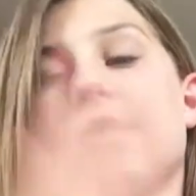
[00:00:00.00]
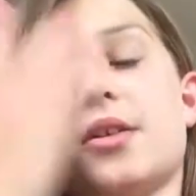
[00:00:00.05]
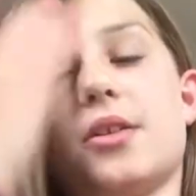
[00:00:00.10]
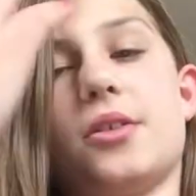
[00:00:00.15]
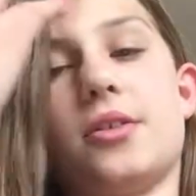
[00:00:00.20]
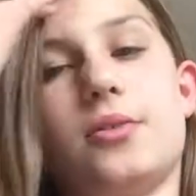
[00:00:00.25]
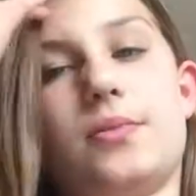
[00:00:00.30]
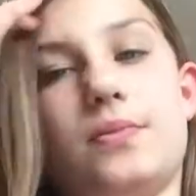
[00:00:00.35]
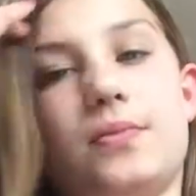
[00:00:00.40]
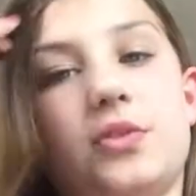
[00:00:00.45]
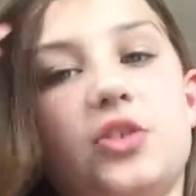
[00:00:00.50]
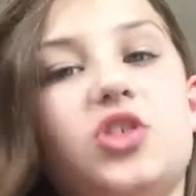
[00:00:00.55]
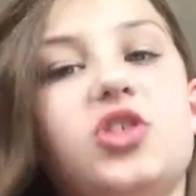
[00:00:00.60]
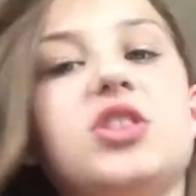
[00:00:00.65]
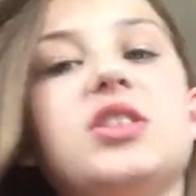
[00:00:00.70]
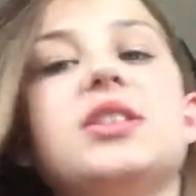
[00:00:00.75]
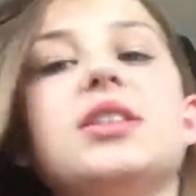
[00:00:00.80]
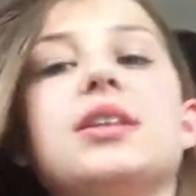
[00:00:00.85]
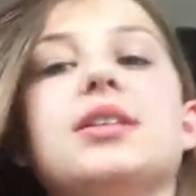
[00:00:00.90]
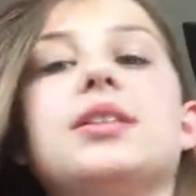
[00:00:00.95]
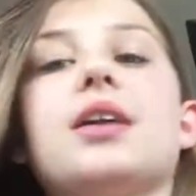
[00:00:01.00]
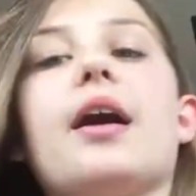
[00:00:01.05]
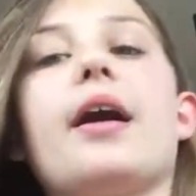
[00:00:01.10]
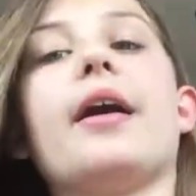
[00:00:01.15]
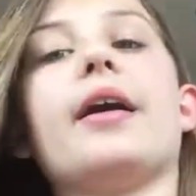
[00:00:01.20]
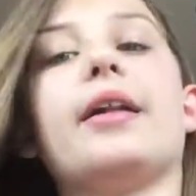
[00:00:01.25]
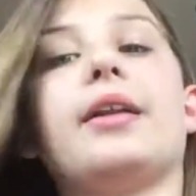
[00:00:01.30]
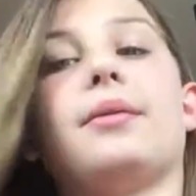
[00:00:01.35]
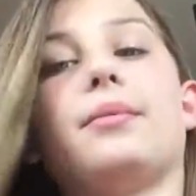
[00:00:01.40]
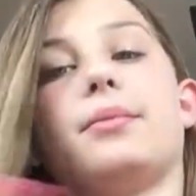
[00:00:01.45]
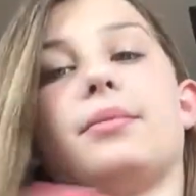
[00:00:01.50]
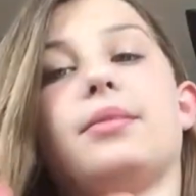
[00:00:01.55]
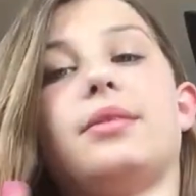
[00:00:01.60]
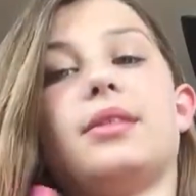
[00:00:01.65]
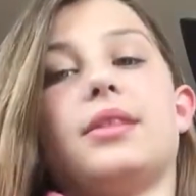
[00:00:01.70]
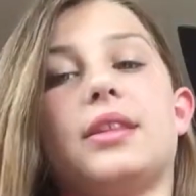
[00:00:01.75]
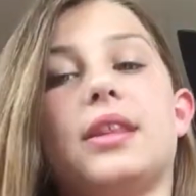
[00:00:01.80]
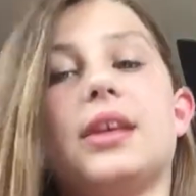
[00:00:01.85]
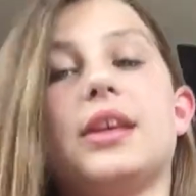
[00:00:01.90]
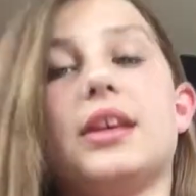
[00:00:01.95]
um, she says hi, and I'm
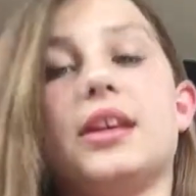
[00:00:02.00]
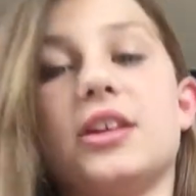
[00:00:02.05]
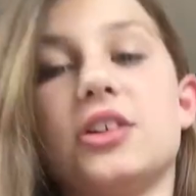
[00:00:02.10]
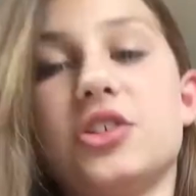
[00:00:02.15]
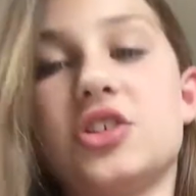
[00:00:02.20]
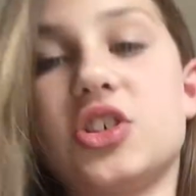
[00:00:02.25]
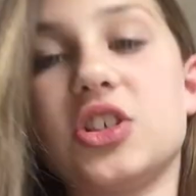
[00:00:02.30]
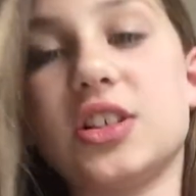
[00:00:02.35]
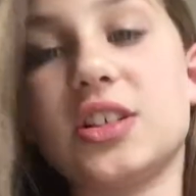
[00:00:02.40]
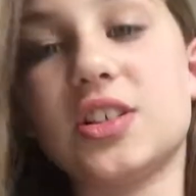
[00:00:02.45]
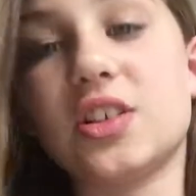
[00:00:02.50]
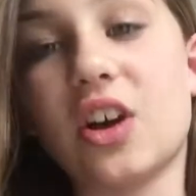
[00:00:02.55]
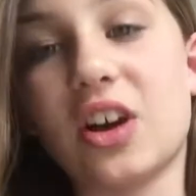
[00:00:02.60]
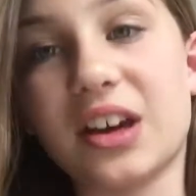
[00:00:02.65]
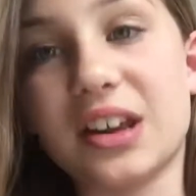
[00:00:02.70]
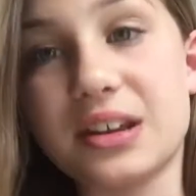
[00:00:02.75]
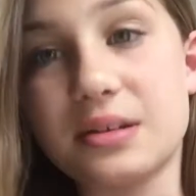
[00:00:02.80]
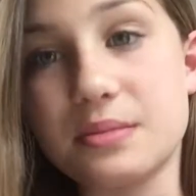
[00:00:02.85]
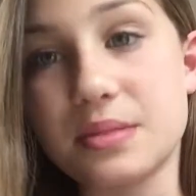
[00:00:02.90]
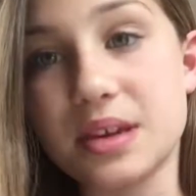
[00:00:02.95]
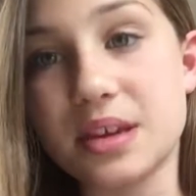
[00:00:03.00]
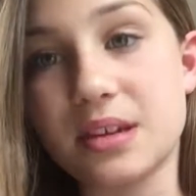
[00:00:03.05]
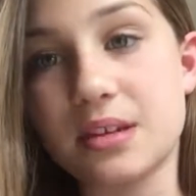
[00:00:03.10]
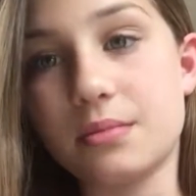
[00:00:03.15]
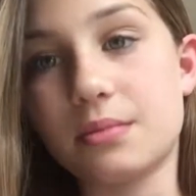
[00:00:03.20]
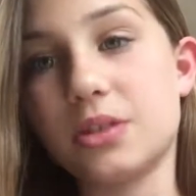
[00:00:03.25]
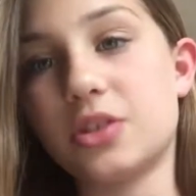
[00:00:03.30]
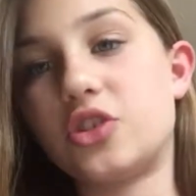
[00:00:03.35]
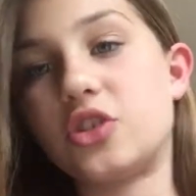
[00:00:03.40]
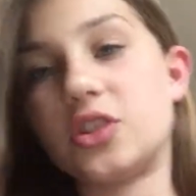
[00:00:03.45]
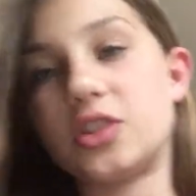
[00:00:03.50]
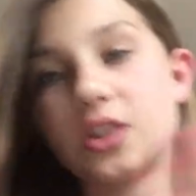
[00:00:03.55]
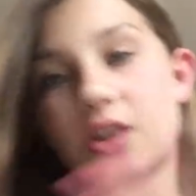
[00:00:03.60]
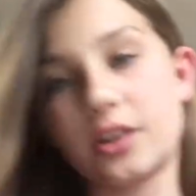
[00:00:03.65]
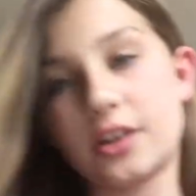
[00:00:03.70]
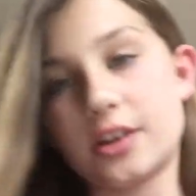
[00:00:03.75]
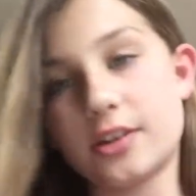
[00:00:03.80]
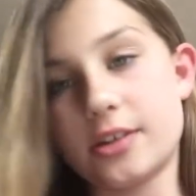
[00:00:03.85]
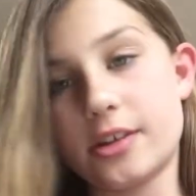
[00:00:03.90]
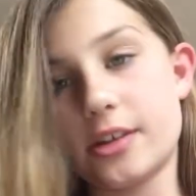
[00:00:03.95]
thinking she's talking to me, but she's
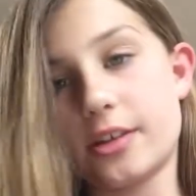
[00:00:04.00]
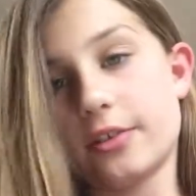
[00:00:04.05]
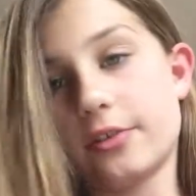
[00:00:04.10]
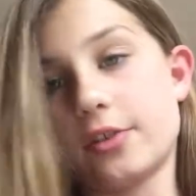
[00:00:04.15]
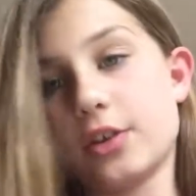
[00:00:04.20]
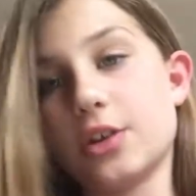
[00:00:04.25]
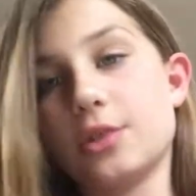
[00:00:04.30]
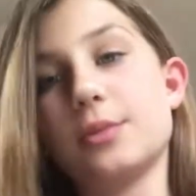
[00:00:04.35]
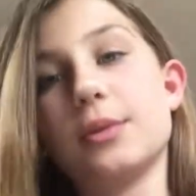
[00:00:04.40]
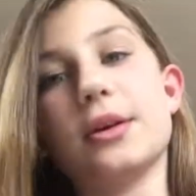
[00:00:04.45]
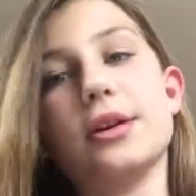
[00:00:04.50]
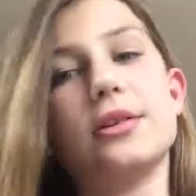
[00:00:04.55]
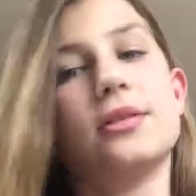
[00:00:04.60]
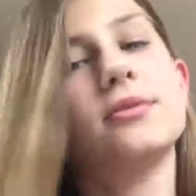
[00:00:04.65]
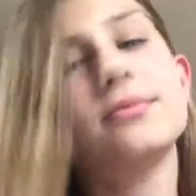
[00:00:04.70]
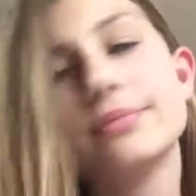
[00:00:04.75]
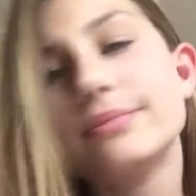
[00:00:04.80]
talking to the other friend. I'm like,